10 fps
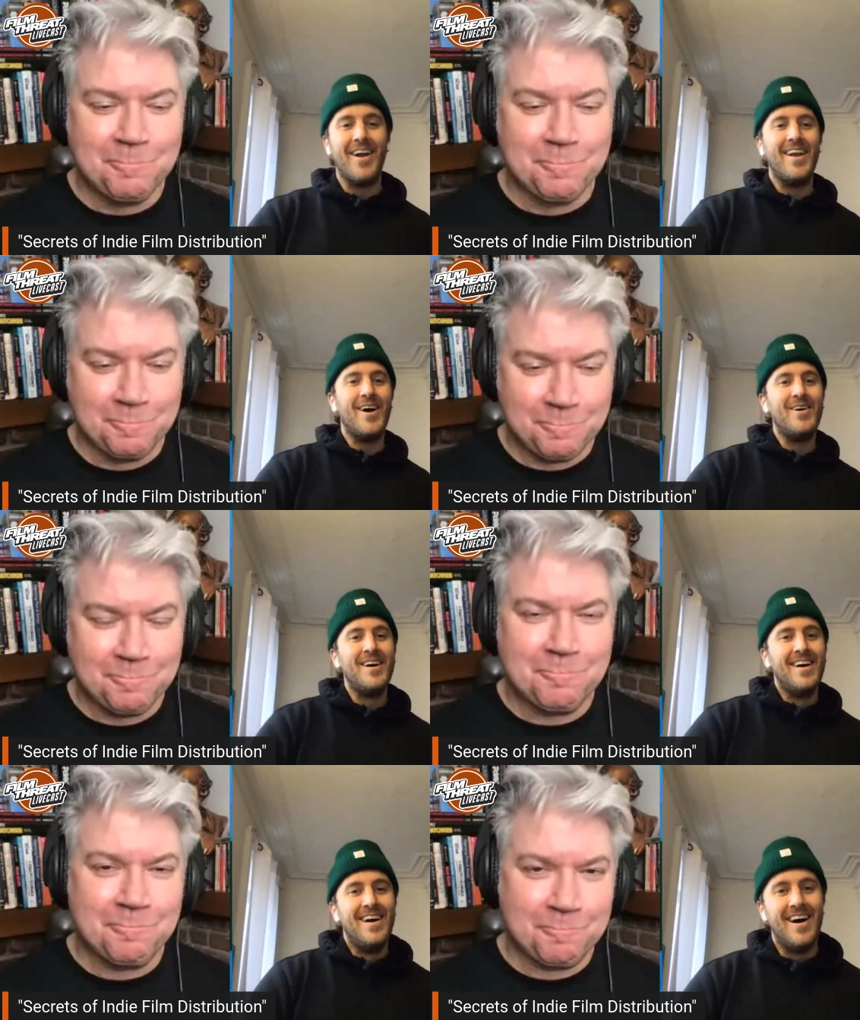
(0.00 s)
Speaker 1: now I
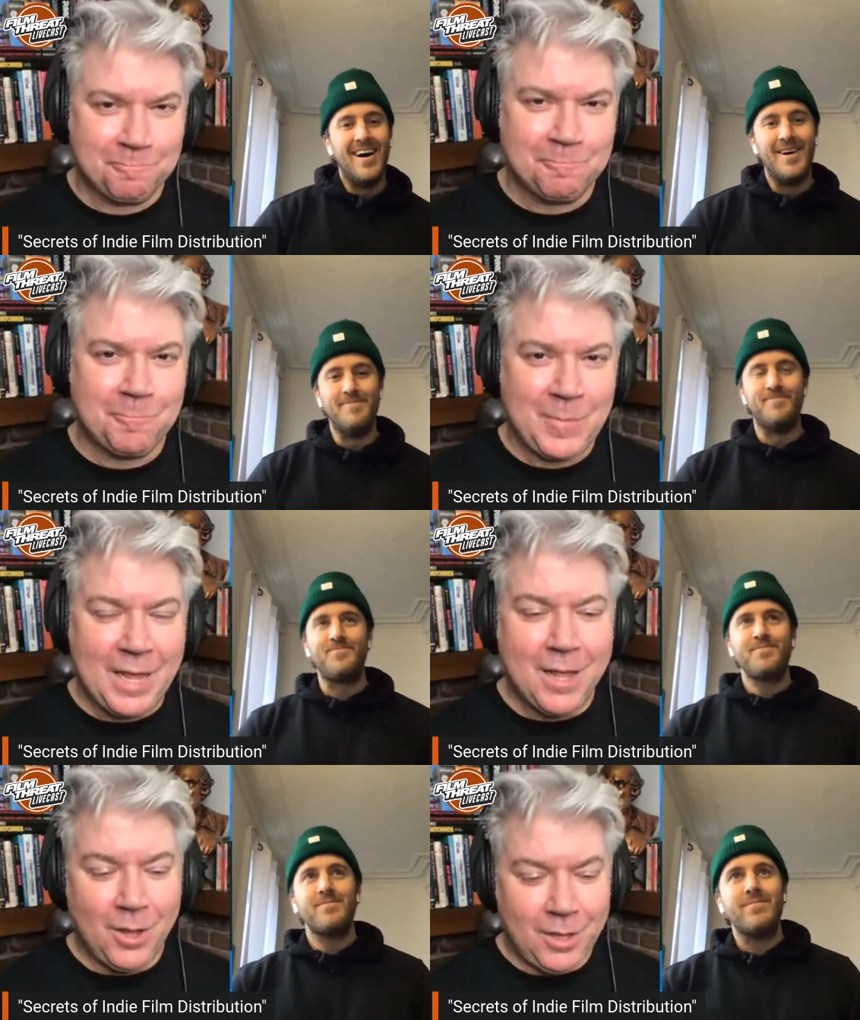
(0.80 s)
know.
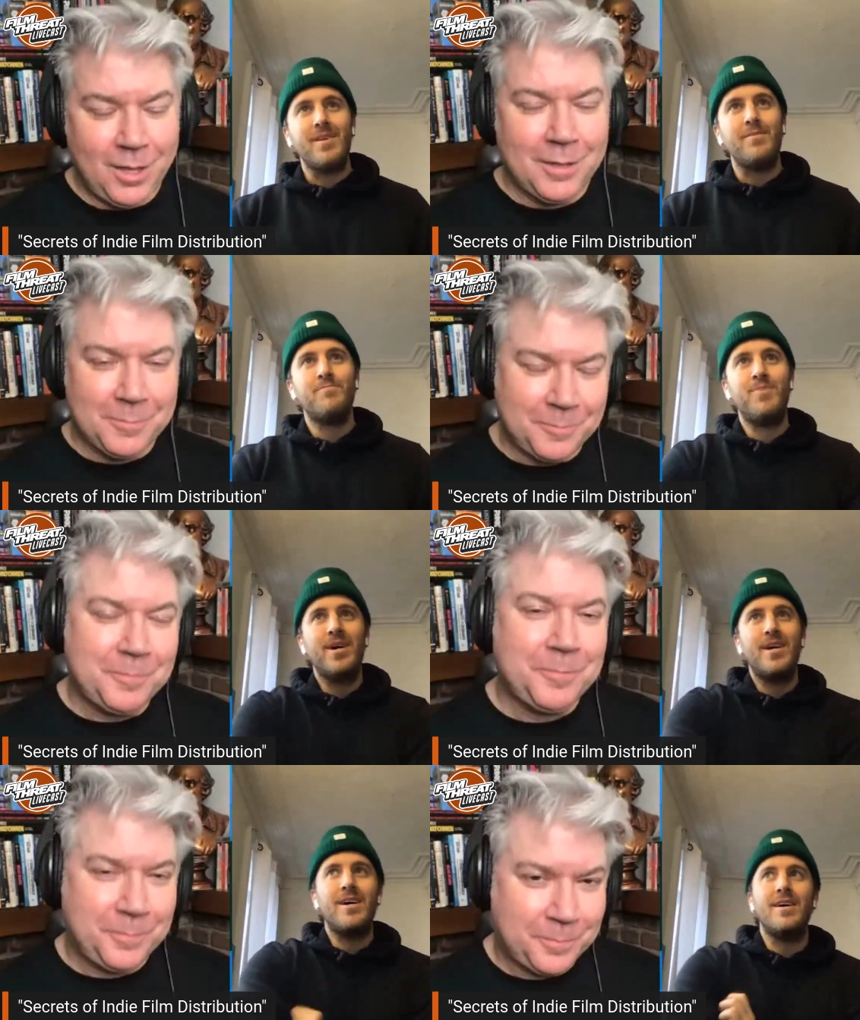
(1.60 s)
Um,
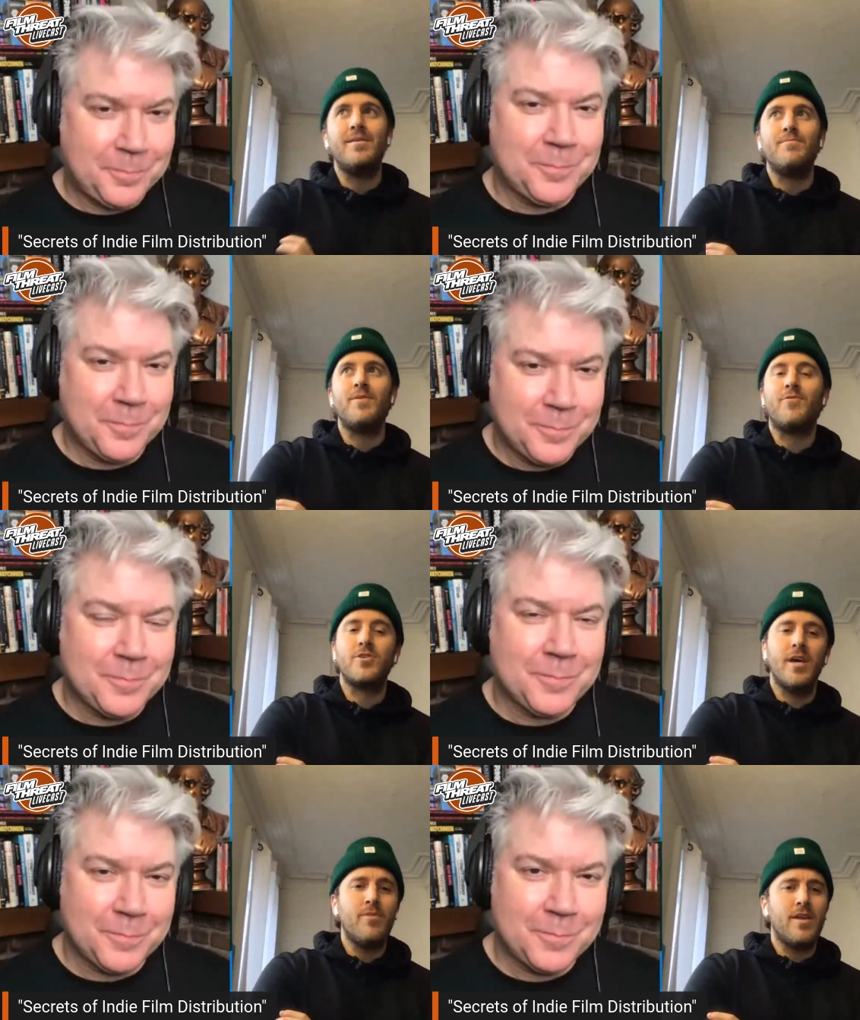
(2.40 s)
but, uh,
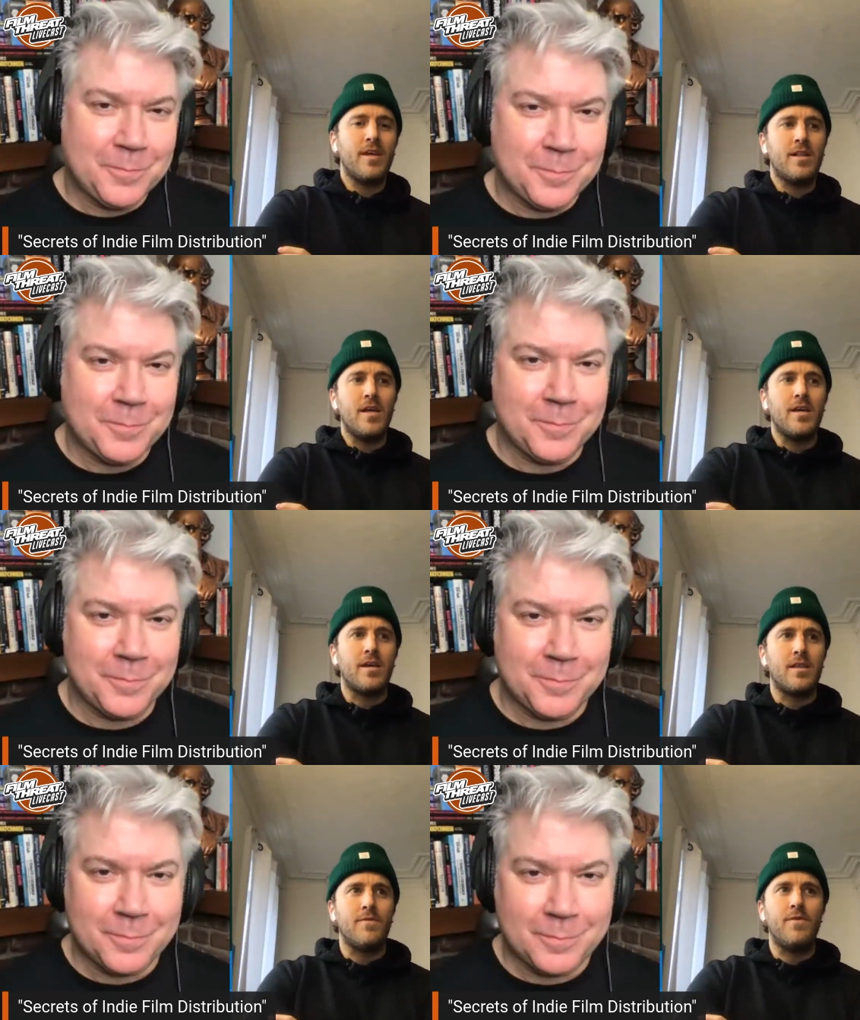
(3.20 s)
but for example, I think
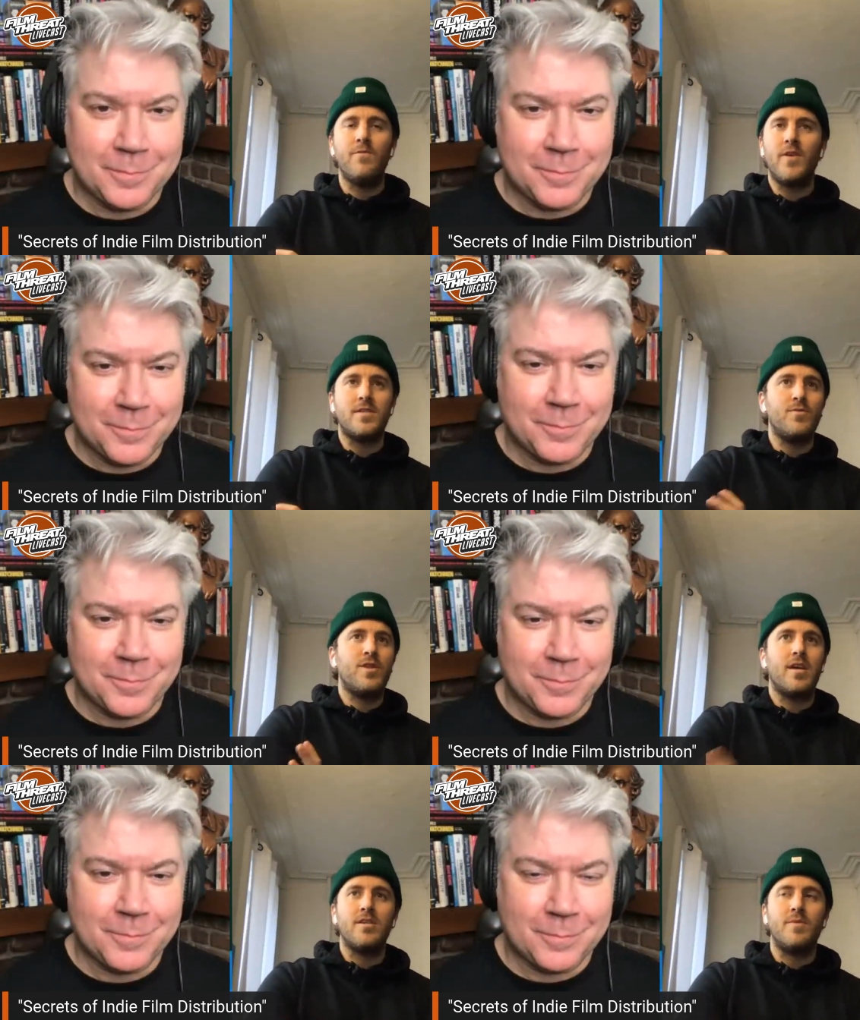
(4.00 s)
like the film
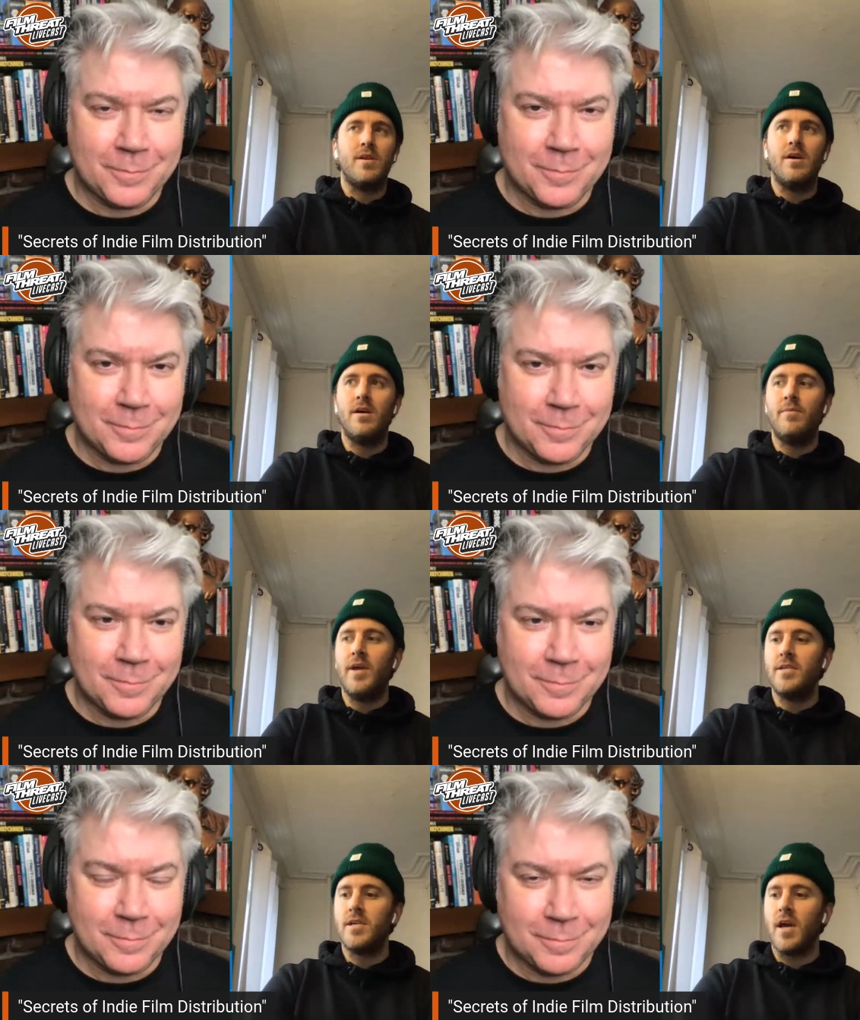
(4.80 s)
festival thing has been
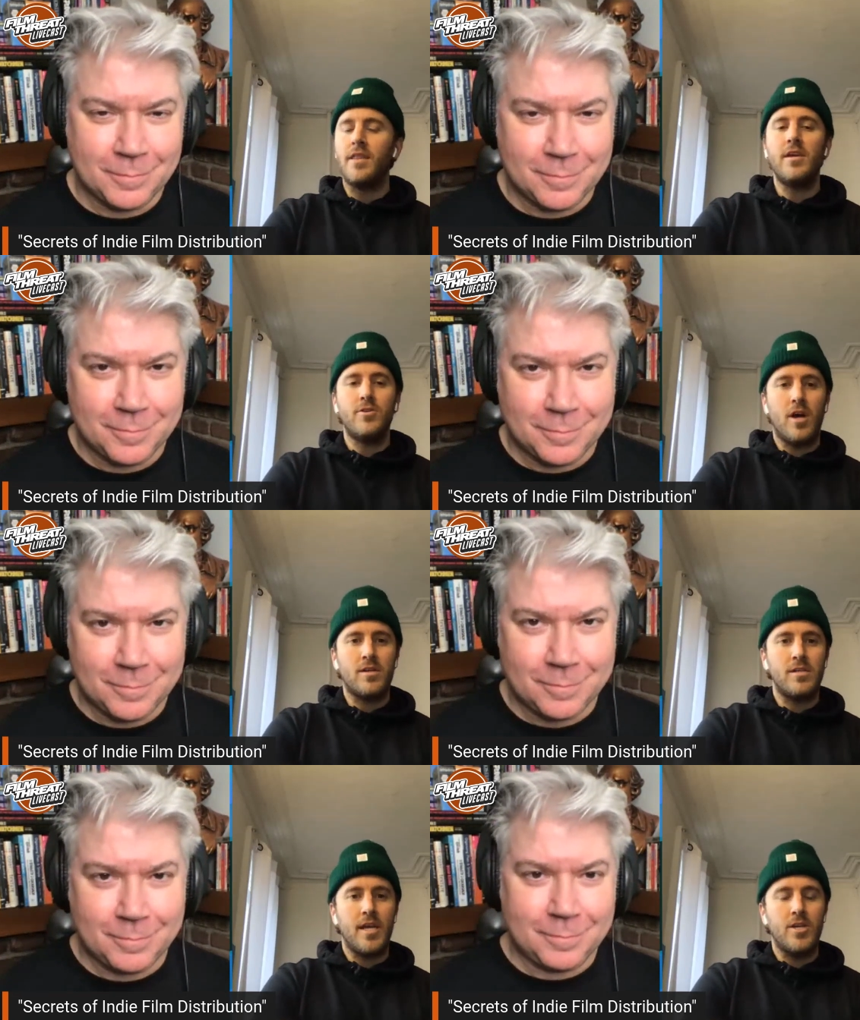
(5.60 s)
amazing. I think
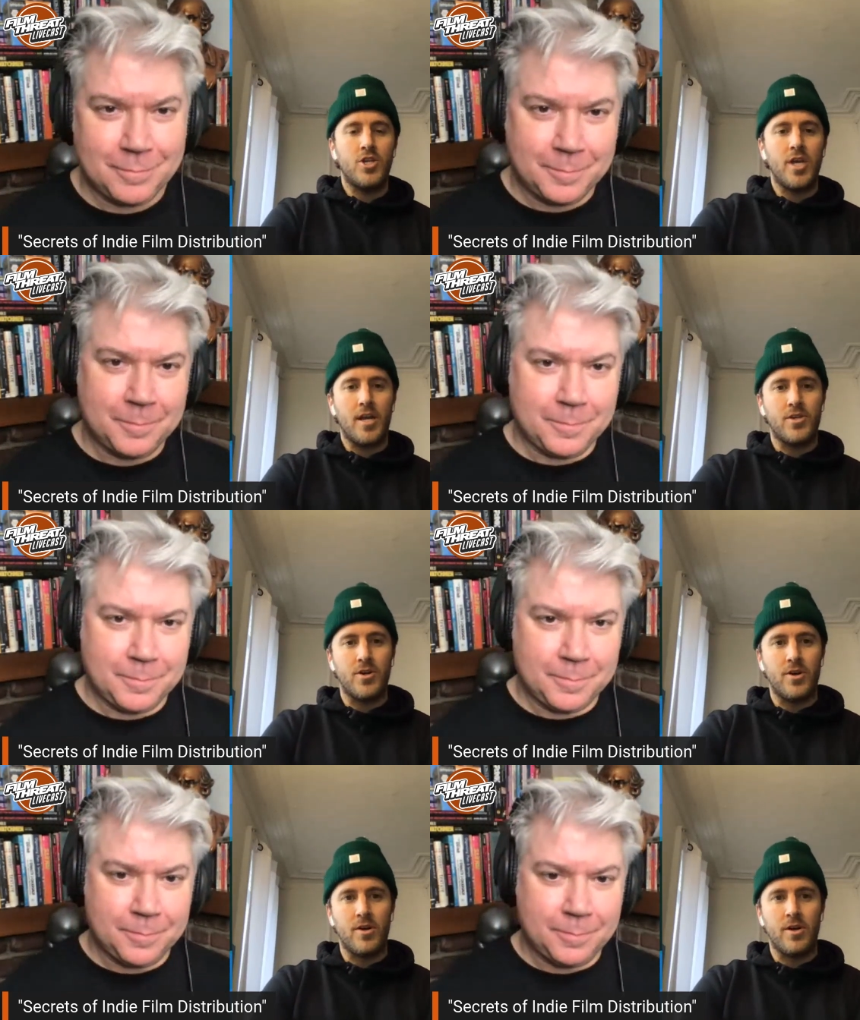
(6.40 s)
you talked to Dan
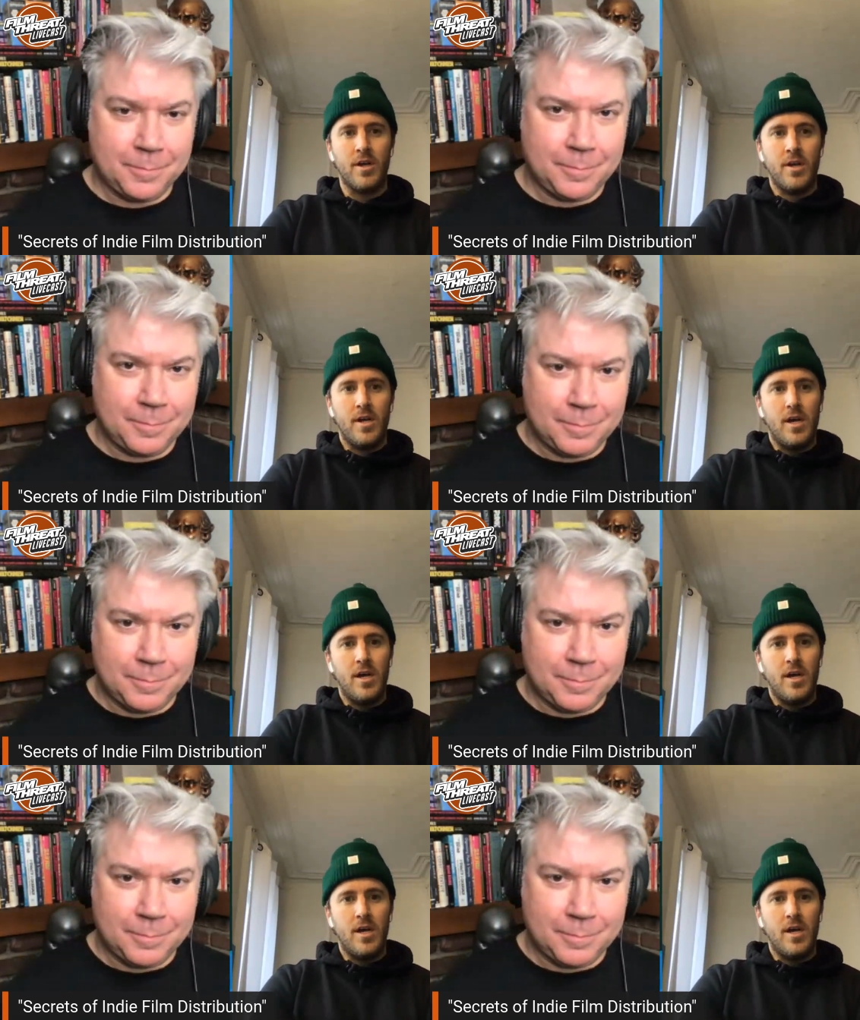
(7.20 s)
Schechter,